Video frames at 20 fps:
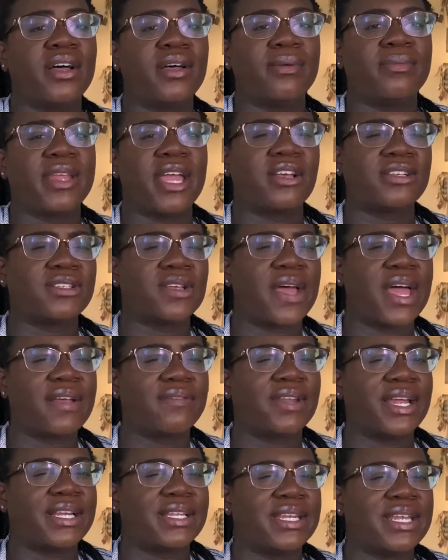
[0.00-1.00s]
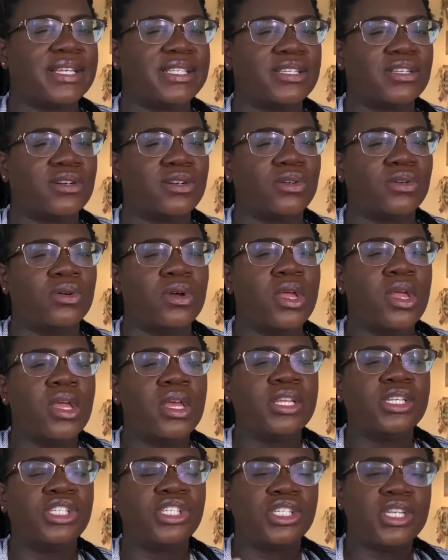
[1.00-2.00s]
They also have like these little
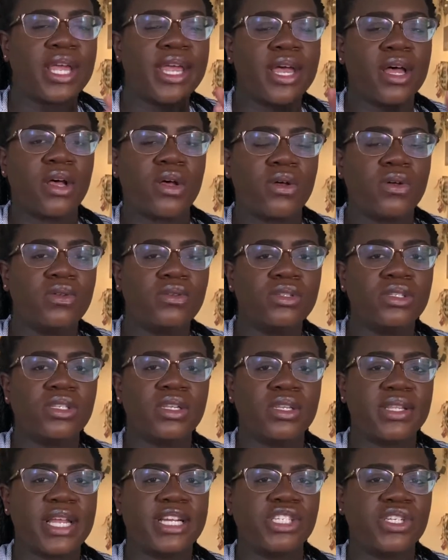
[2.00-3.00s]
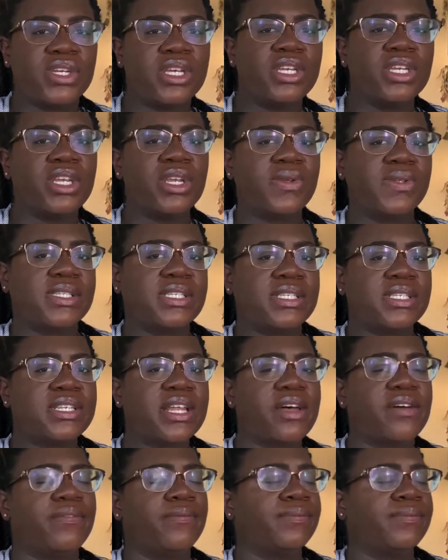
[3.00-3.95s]
gels that you can use and stuff.